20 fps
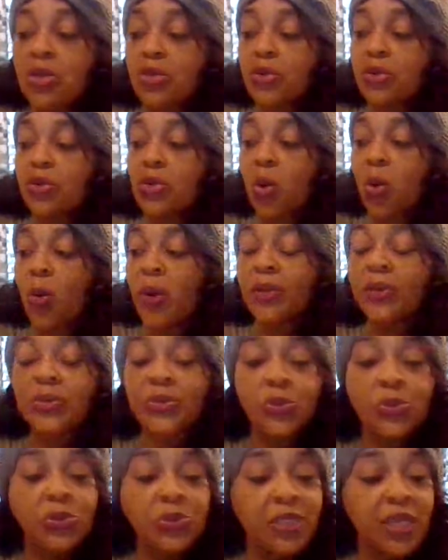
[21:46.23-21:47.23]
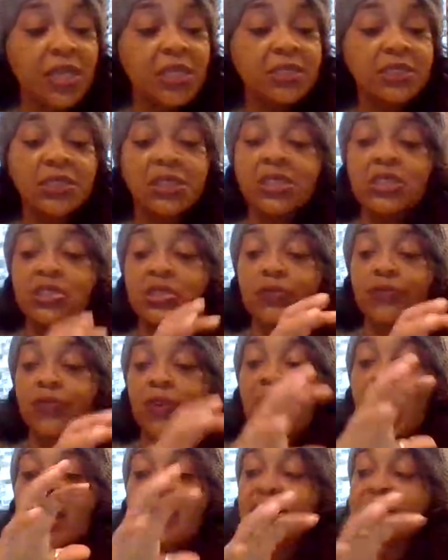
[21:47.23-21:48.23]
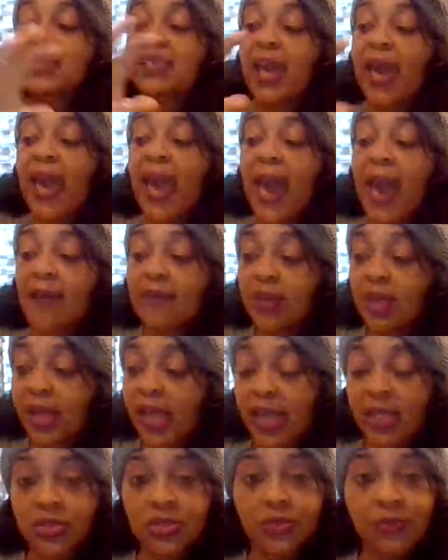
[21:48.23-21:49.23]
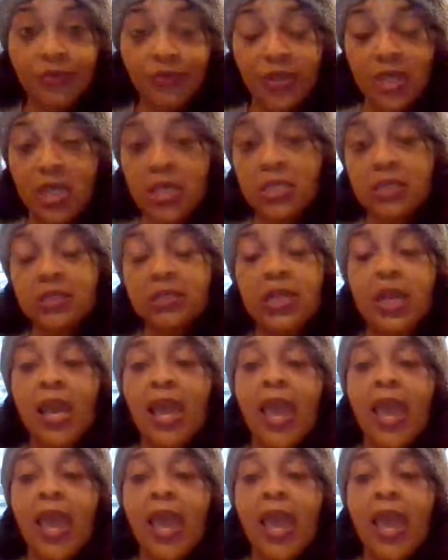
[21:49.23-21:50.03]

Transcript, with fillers: you're going through things, and they just feel like it's an avalanche of things.